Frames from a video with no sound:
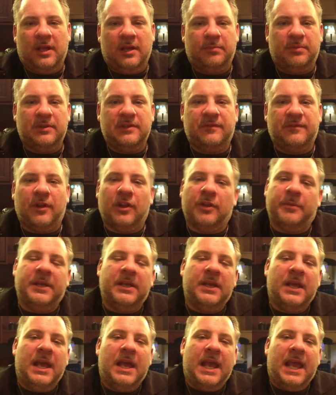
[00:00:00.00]
Please follow me.
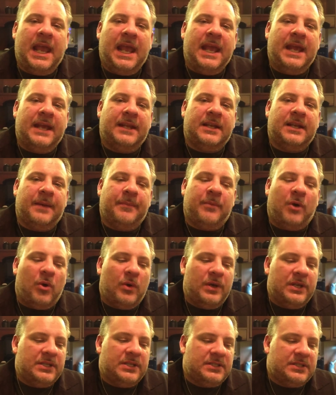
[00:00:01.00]
And I
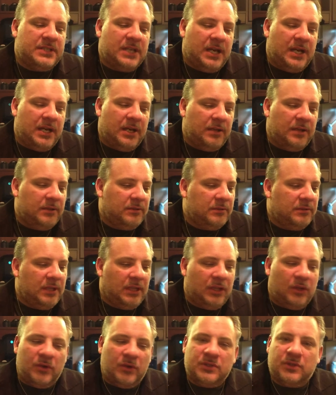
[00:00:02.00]
always
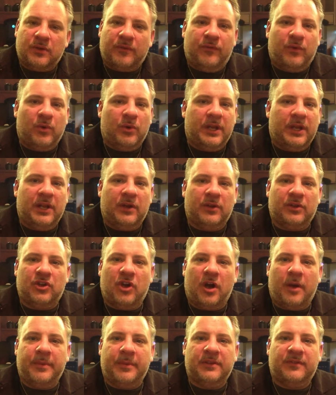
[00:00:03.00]
look forward to hearing
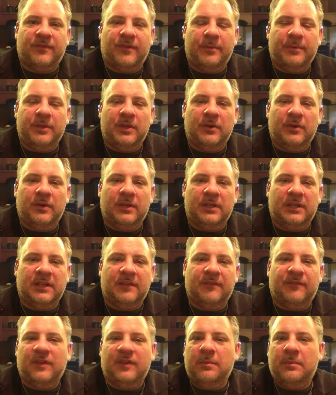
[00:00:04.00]
comments from you and
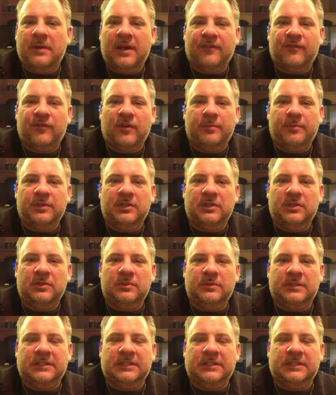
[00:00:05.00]
getting feedback from you.